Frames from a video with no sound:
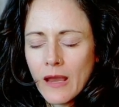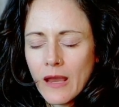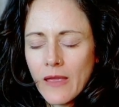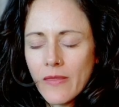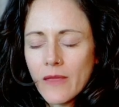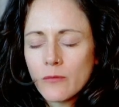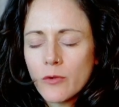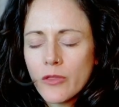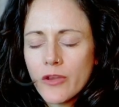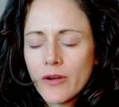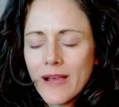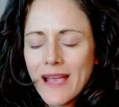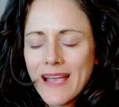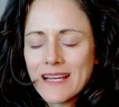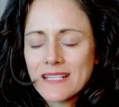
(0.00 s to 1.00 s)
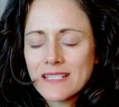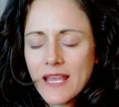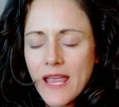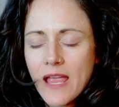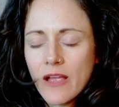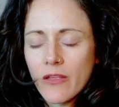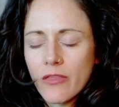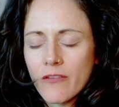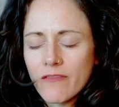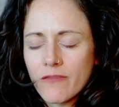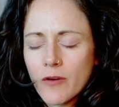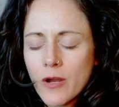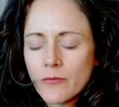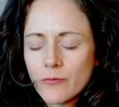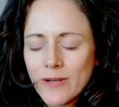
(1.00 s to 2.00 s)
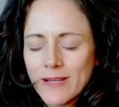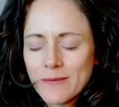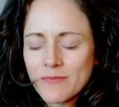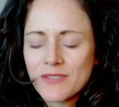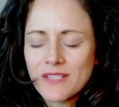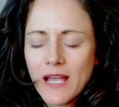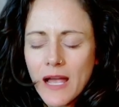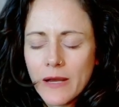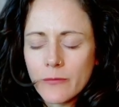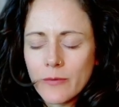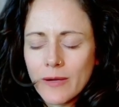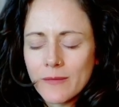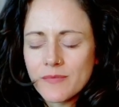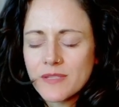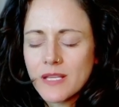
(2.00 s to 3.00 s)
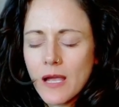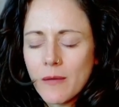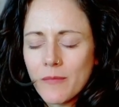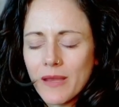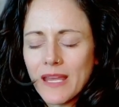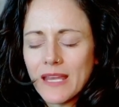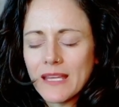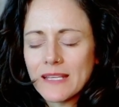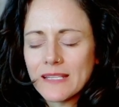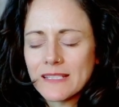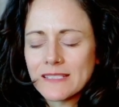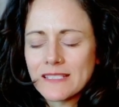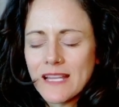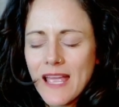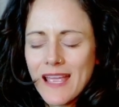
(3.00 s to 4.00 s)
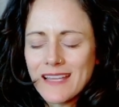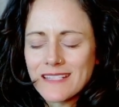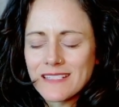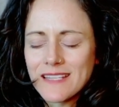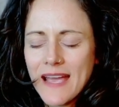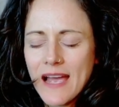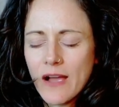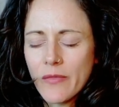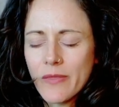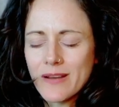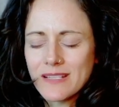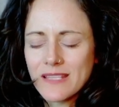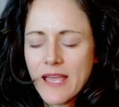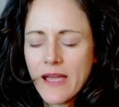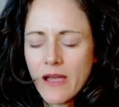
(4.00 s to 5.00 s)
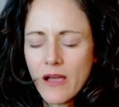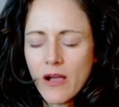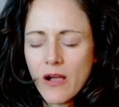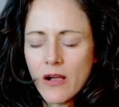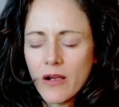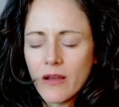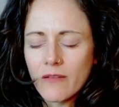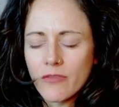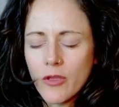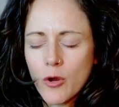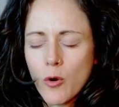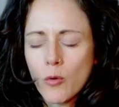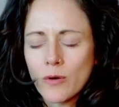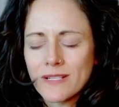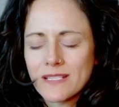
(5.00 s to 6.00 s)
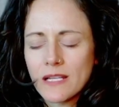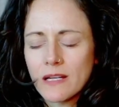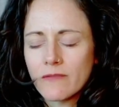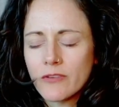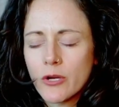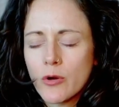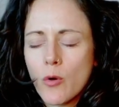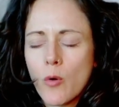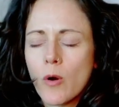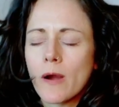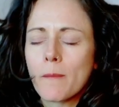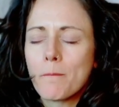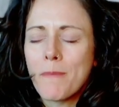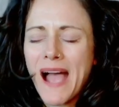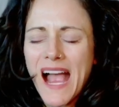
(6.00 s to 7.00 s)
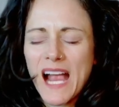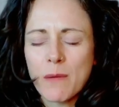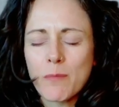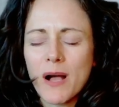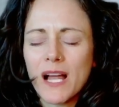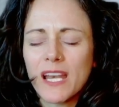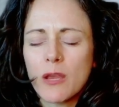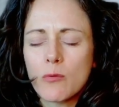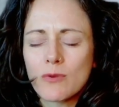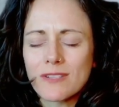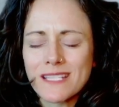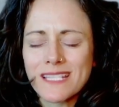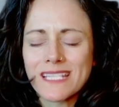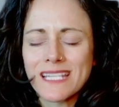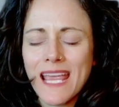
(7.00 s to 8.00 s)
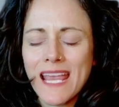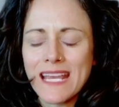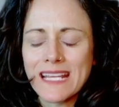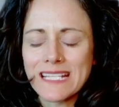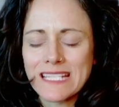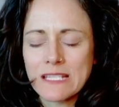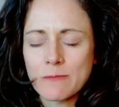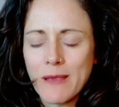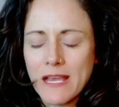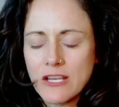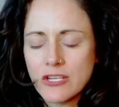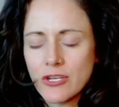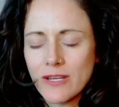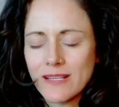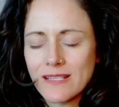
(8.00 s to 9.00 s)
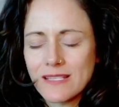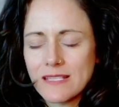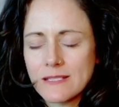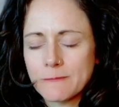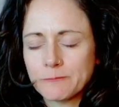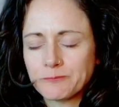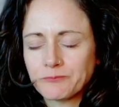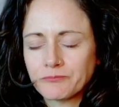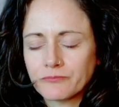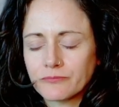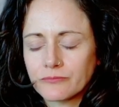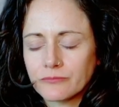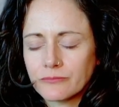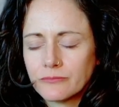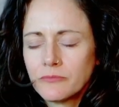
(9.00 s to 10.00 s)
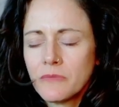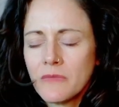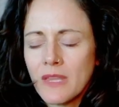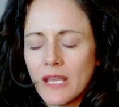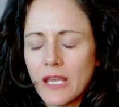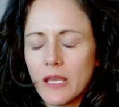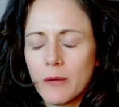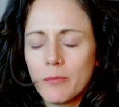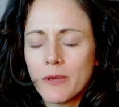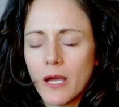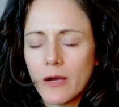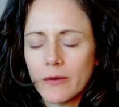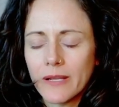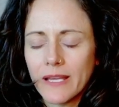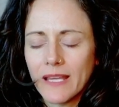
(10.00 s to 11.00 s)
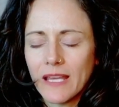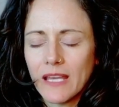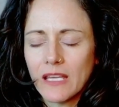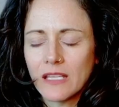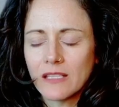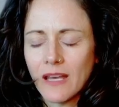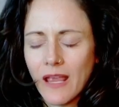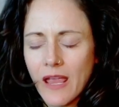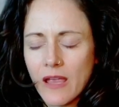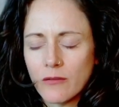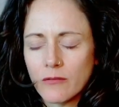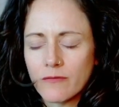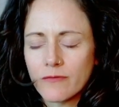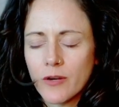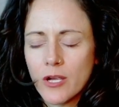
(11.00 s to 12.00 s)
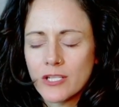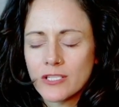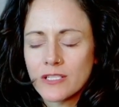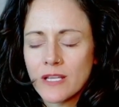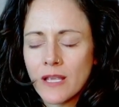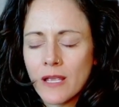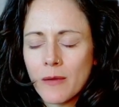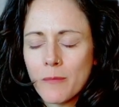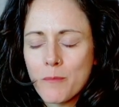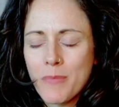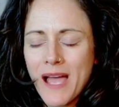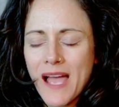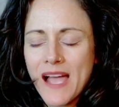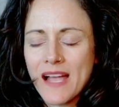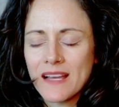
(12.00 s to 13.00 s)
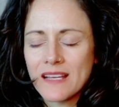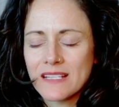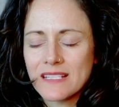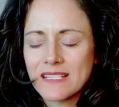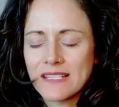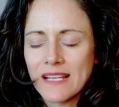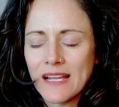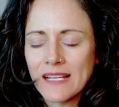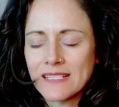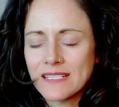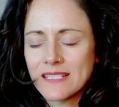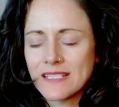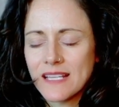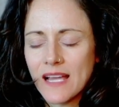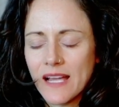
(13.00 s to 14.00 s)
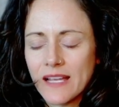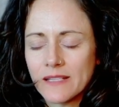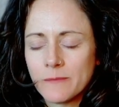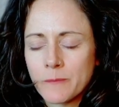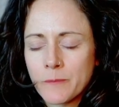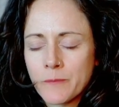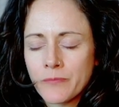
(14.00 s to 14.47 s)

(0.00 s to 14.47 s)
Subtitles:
And then with your exhale, the front ribs, side ribs come in and down. There's that hug of the corset of your core. Back body will stay spacious. Keep going. Inhale, front, back, side to side.